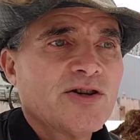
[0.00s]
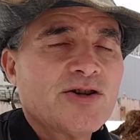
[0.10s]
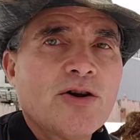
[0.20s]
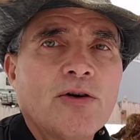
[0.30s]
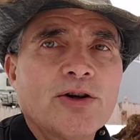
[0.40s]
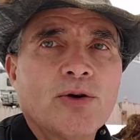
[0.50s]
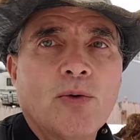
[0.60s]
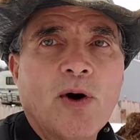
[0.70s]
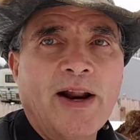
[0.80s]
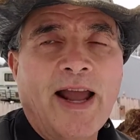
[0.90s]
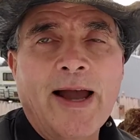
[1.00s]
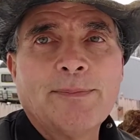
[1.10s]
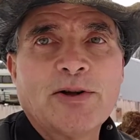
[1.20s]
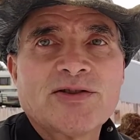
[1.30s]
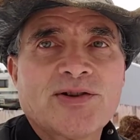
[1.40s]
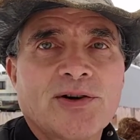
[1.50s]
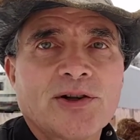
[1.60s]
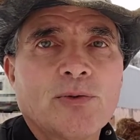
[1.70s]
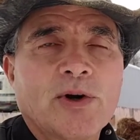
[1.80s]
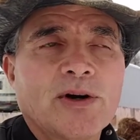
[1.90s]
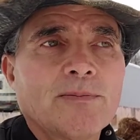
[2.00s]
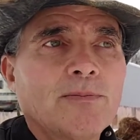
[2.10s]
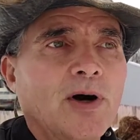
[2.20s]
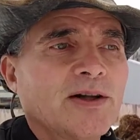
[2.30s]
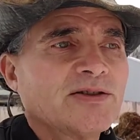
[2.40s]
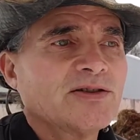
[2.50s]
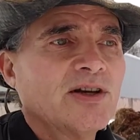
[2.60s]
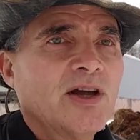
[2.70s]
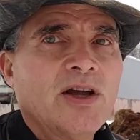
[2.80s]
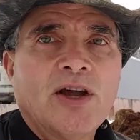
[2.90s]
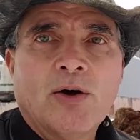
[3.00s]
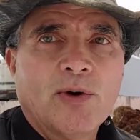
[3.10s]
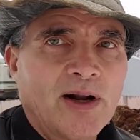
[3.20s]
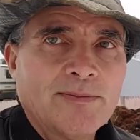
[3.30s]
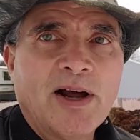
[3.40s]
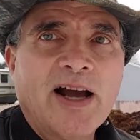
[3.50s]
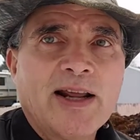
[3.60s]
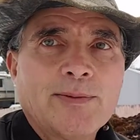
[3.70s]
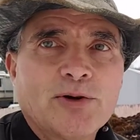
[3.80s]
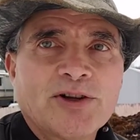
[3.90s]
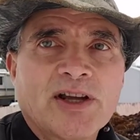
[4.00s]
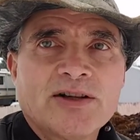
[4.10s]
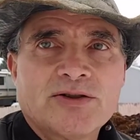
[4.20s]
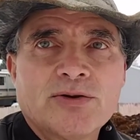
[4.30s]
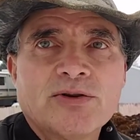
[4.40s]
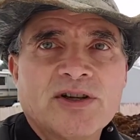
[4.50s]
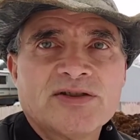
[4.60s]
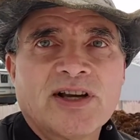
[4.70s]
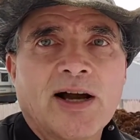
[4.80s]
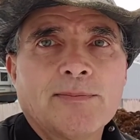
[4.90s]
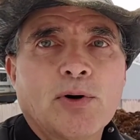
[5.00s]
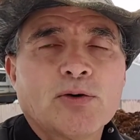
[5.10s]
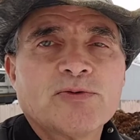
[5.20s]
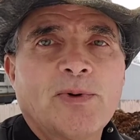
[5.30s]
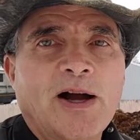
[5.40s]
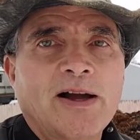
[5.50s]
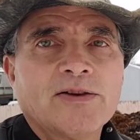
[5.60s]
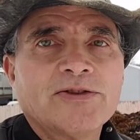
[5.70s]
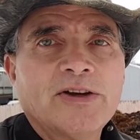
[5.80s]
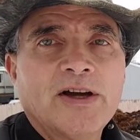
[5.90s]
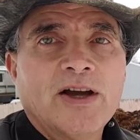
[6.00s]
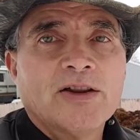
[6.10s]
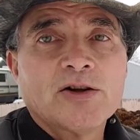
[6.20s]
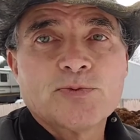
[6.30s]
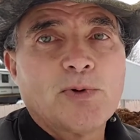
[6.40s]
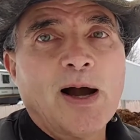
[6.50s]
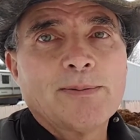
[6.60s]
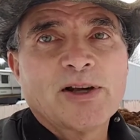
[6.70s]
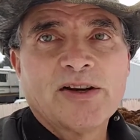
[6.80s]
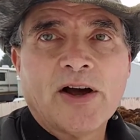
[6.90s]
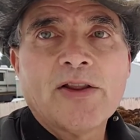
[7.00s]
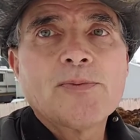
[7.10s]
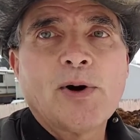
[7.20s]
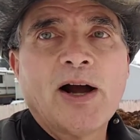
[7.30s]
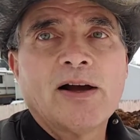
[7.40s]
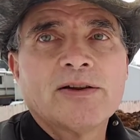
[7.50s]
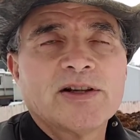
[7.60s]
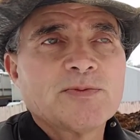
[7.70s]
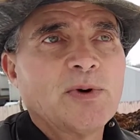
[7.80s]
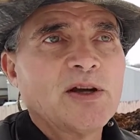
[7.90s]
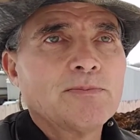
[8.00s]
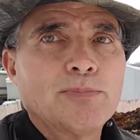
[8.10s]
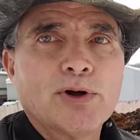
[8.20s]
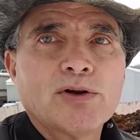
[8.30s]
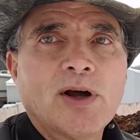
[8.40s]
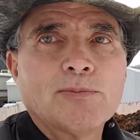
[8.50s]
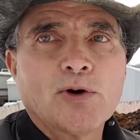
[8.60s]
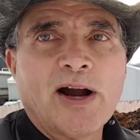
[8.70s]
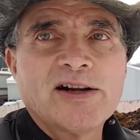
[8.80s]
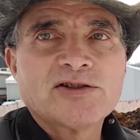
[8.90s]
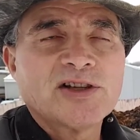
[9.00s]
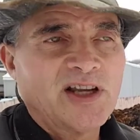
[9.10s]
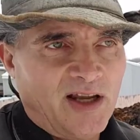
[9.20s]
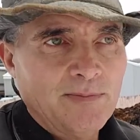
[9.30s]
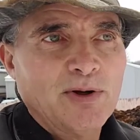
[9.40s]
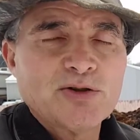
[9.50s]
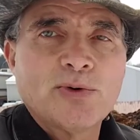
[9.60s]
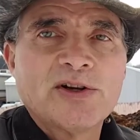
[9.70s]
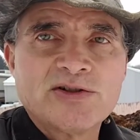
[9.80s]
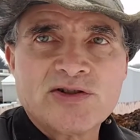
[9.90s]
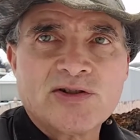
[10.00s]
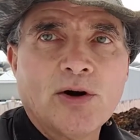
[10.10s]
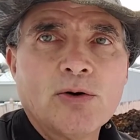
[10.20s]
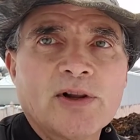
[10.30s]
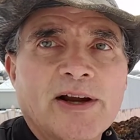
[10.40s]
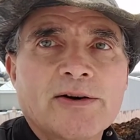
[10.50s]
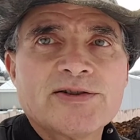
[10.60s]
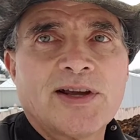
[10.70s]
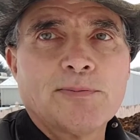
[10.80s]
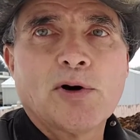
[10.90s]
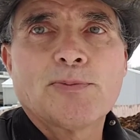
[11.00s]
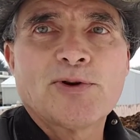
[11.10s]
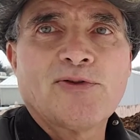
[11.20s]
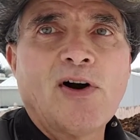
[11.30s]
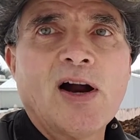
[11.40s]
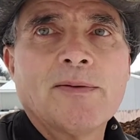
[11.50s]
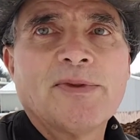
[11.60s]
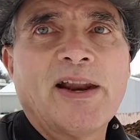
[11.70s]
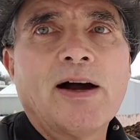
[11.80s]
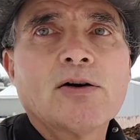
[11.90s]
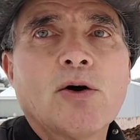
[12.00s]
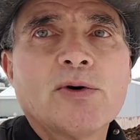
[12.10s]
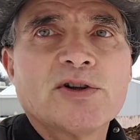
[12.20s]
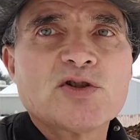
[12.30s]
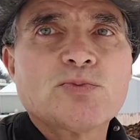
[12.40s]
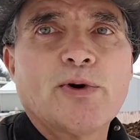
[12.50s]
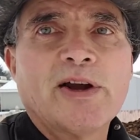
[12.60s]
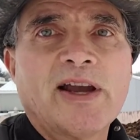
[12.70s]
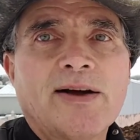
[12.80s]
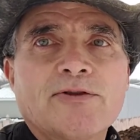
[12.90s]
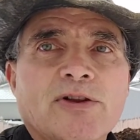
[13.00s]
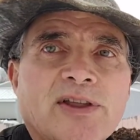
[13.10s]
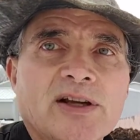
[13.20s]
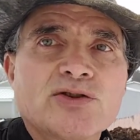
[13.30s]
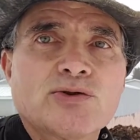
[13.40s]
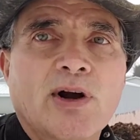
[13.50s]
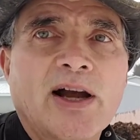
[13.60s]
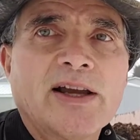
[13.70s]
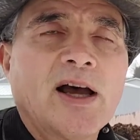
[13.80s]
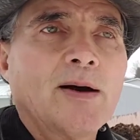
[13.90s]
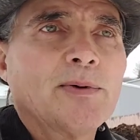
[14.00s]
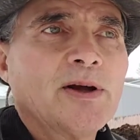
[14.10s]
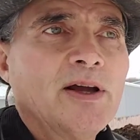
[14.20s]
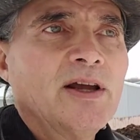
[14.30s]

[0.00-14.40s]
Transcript: to show you what happens during the winter months when I'm not able to get to these compost piles, there's probably another pile that's being built up gradually in between snow layers at Purpose Farm that I'll go in the spring after things dry up.